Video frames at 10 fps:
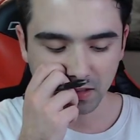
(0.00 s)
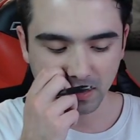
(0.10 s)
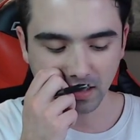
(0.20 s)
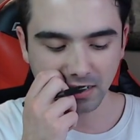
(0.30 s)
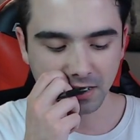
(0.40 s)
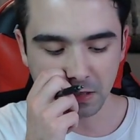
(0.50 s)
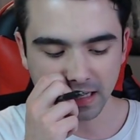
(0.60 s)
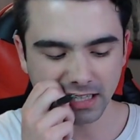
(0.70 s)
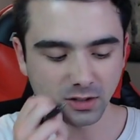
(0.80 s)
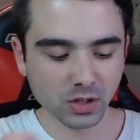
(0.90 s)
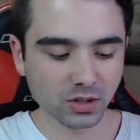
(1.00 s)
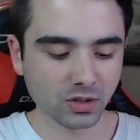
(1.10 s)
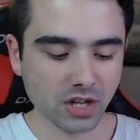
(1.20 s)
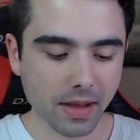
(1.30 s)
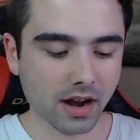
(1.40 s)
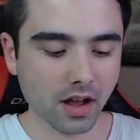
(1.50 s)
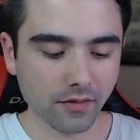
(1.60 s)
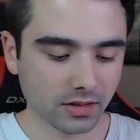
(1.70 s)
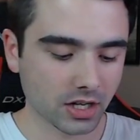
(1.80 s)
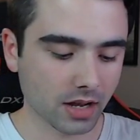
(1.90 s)
You know, introduced to
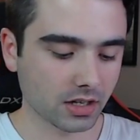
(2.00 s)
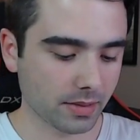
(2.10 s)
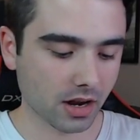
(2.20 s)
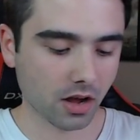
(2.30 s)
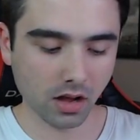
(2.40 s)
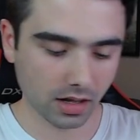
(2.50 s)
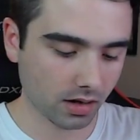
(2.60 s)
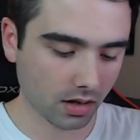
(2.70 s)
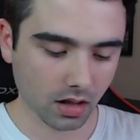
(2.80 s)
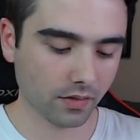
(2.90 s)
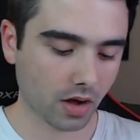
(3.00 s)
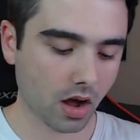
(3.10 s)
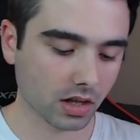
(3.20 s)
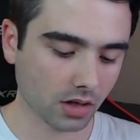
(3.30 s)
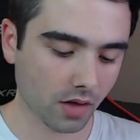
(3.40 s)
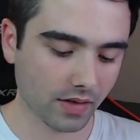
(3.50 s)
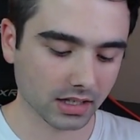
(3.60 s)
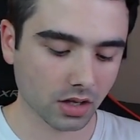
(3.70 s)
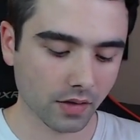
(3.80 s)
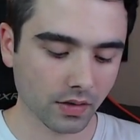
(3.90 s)
Jabba the, Jabba the Hutt, all the Hutts, all that
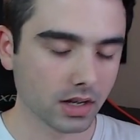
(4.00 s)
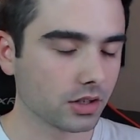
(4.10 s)
stuff.